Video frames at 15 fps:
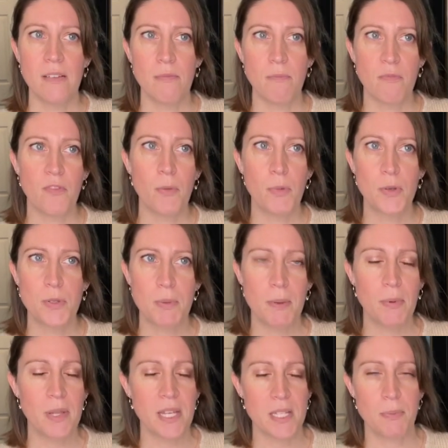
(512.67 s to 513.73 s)
For most
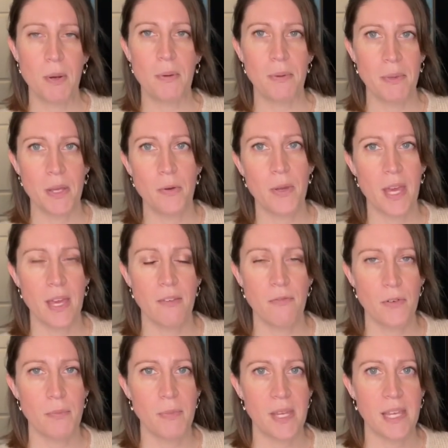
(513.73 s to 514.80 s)
people, that's probably okay.
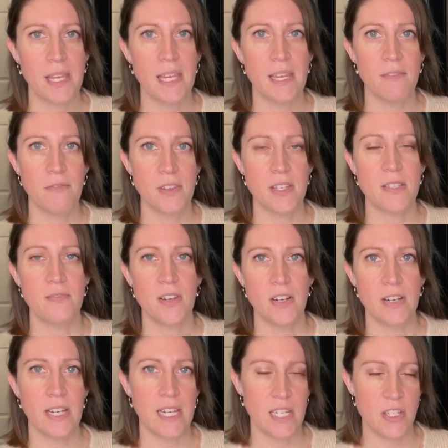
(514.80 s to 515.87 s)
For me, it feels
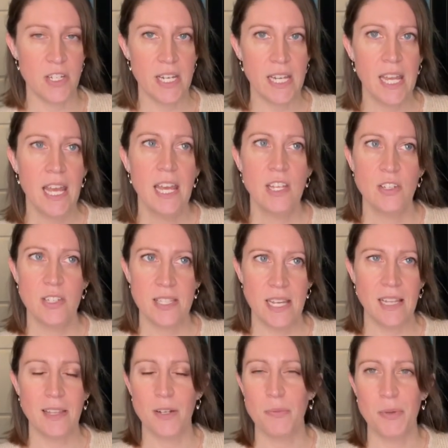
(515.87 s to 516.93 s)
very itchy. Just
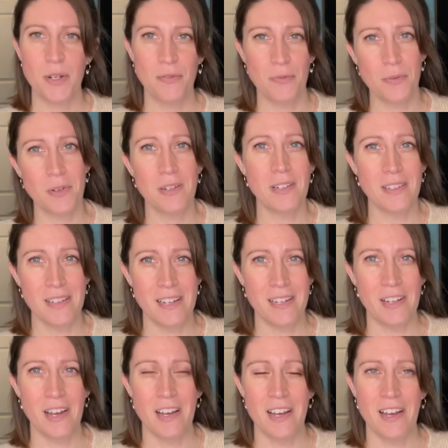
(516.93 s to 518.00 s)
that little bit of wool,
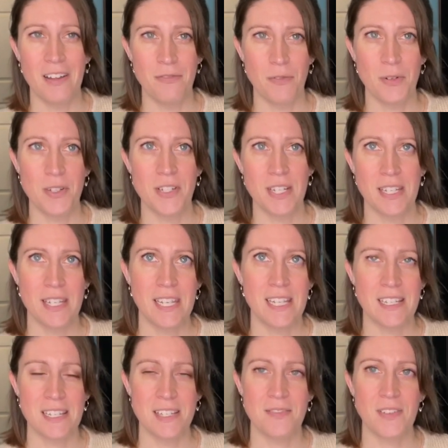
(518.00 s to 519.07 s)
unfortunately,
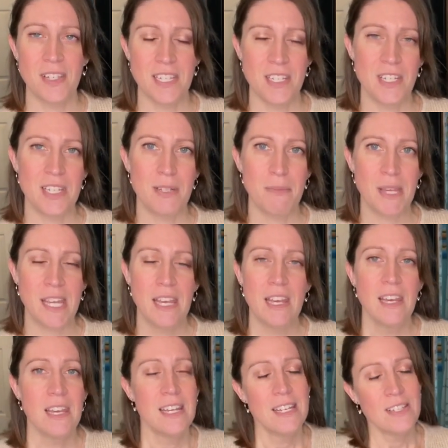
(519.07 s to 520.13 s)
does feel itchy to me.
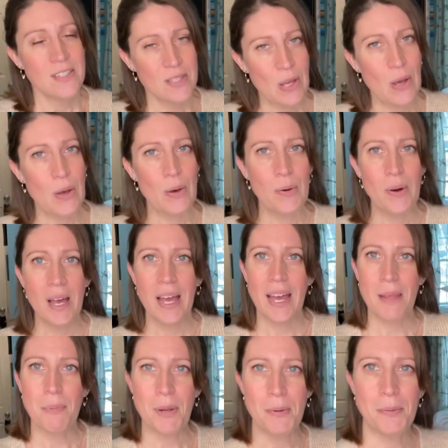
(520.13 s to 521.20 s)
So I
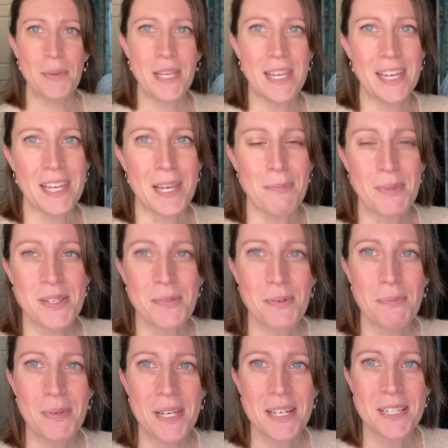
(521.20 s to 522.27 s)
probably can't keep this
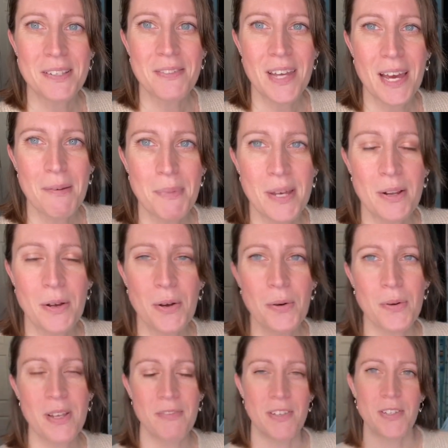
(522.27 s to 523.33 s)
one because of that, but
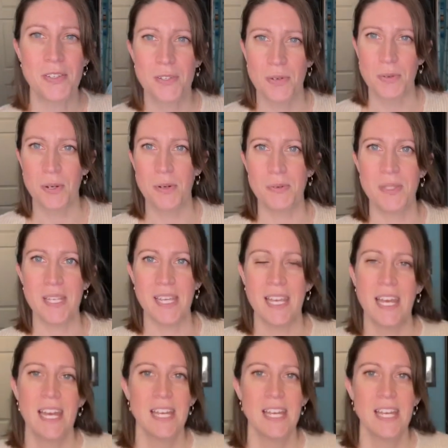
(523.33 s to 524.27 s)
oh, it feels so cozy.